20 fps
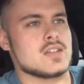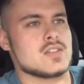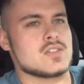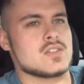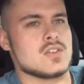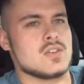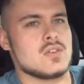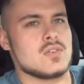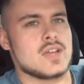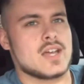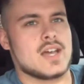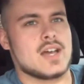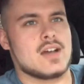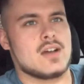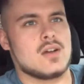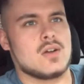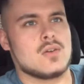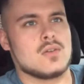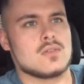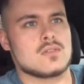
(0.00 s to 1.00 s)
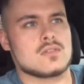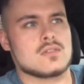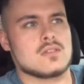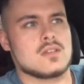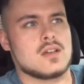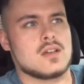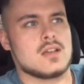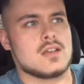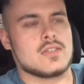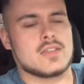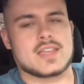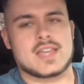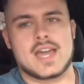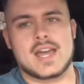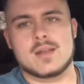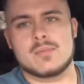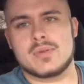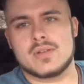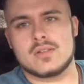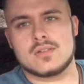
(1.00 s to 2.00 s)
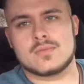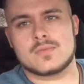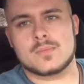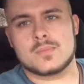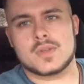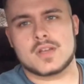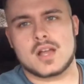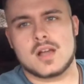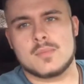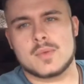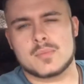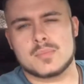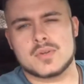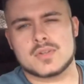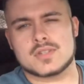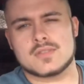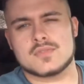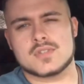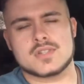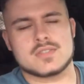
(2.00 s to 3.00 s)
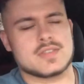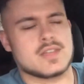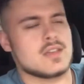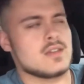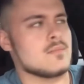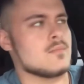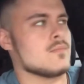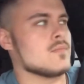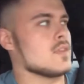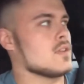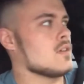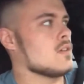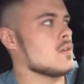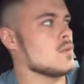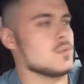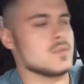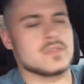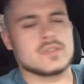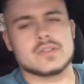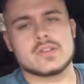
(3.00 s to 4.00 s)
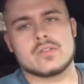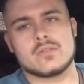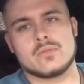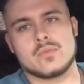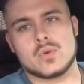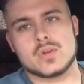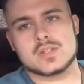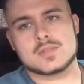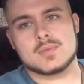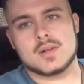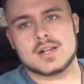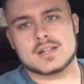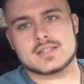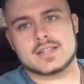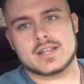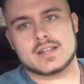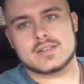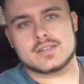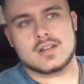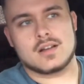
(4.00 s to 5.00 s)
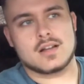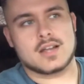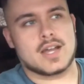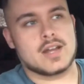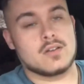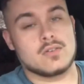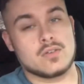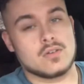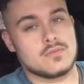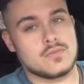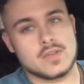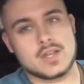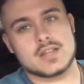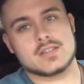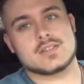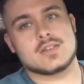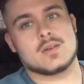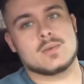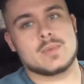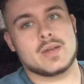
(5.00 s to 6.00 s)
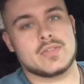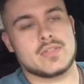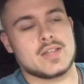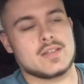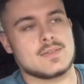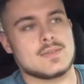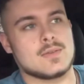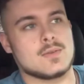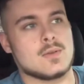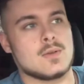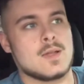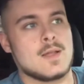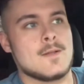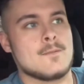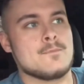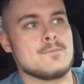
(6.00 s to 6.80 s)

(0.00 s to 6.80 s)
It showed how the caterpillar from the comic books of Shazam with the little voice box that could talk. I don't know if you guys know about that too.